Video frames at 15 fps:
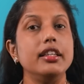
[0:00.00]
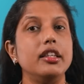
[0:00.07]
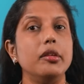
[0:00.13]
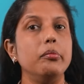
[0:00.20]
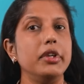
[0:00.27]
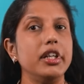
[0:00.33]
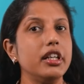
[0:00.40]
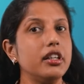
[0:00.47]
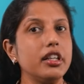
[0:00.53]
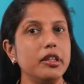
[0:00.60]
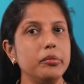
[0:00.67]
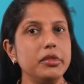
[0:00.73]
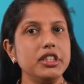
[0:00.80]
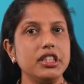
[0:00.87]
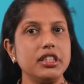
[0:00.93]
The mirror
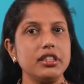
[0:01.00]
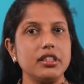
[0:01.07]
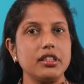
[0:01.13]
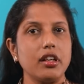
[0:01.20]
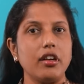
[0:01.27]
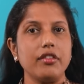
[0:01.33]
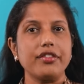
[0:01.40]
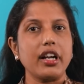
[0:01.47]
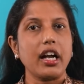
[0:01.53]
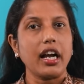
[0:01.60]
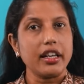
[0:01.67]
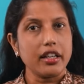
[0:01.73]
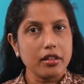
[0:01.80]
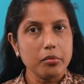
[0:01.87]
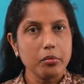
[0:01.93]
images of
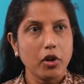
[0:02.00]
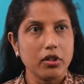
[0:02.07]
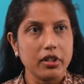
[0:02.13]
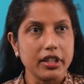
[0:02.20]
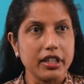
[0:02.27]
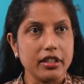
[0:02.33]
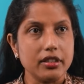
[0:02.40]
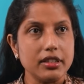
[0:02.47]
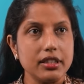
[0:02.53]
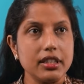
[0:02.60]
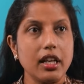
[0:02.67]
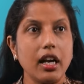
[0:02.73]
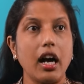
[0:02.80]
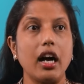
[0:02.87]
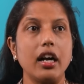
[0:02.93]
chiral molecules
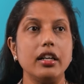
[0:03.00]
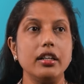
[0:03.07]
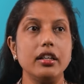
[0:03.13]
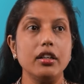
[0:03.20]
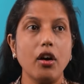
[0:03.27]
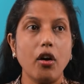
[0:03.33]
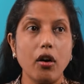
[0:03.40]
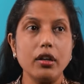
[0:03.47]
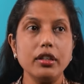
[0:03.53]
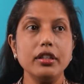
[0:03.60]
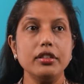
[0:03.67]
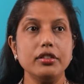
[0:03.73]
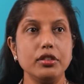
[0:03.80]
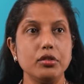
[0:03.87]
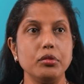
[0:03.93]
are
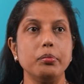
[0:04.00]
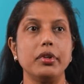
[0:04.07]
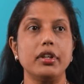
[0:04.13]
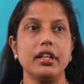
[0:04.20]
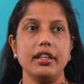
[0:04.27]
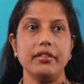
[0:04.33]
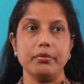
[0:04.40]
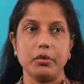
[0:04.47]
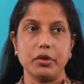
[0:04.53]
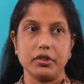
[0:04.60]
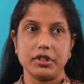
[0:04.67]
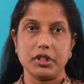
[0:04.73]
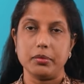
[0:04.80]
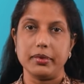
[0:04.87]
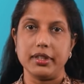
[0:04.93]

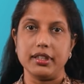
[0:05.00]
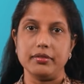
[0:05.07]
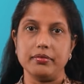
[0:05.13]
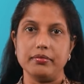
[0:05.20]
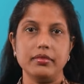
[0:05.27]
non-superimposable.